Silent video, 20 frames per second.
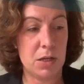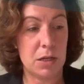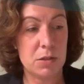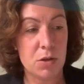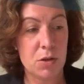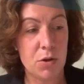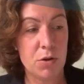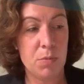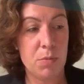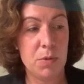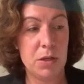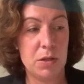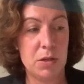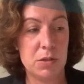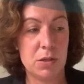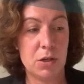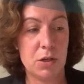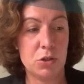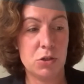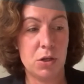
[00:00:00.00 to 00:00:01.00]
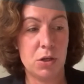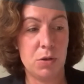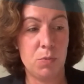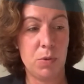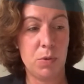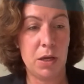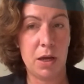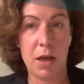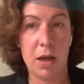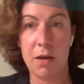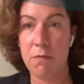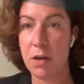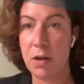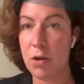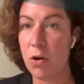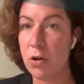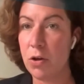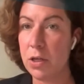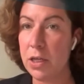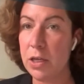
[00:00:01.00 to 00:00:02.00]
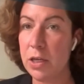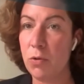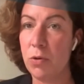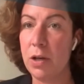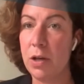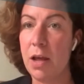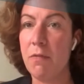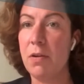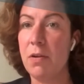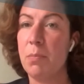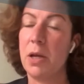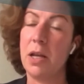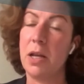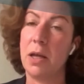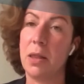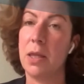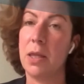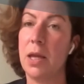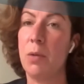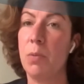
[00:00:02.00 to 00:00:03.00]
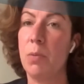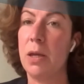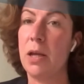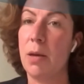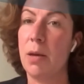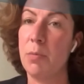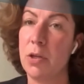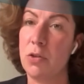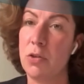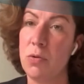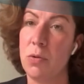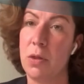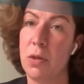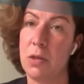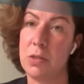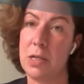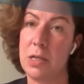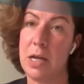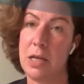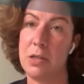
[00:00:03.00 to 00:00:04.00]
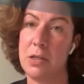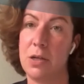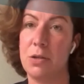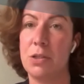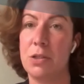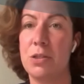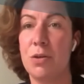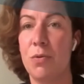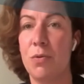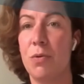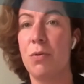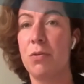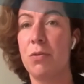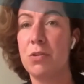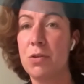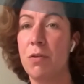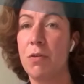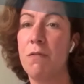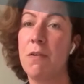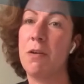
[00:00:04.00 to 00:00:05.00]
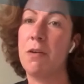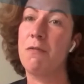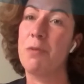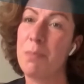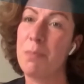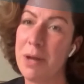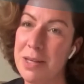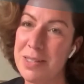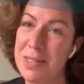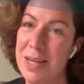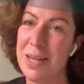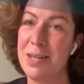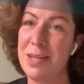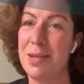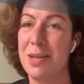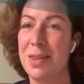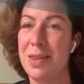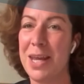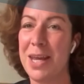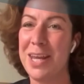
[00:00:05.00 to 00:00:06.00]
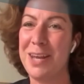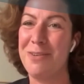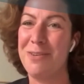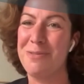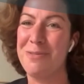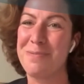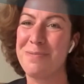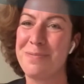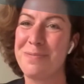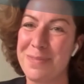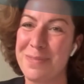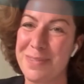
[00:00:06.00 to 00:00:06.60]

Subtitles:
taxonomy discussion we are having on EU level, but I think we're coming to this later. So far from my side. Thank you.